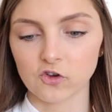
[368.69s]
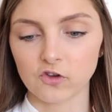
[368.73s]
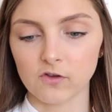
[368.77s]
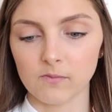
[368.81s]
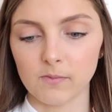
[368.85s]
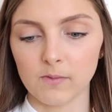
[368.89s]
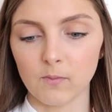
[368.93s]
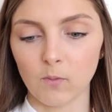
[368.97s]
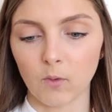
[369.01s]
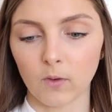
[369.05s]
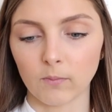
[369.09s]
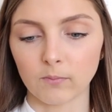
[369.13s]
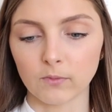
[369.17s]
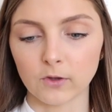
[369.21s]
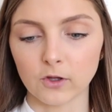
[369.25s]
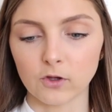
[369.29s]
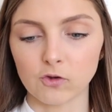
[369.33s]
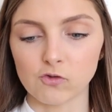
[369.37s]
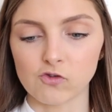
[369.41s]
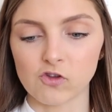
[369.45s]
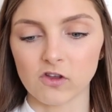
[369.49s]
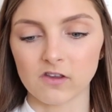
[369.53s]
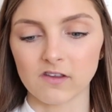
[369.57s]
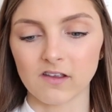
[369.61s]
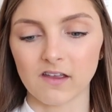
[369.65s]
to be more
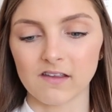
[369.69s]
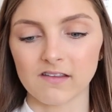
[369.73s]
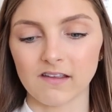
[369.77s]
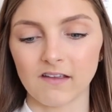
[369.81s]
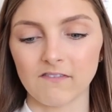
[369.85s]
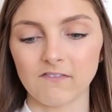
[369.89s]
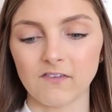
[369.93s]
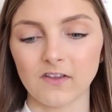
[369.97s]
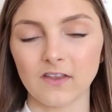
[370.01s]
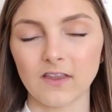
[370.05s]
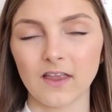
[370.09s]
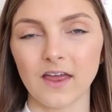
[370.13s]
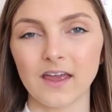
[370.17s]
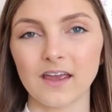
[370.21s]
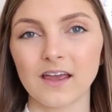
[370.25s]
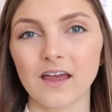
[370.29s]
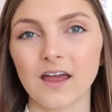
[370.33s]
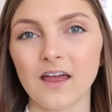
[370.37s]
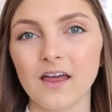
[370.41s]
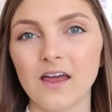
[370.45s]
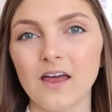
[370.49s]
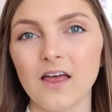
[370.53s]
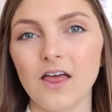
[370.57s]
blue, just because I feel like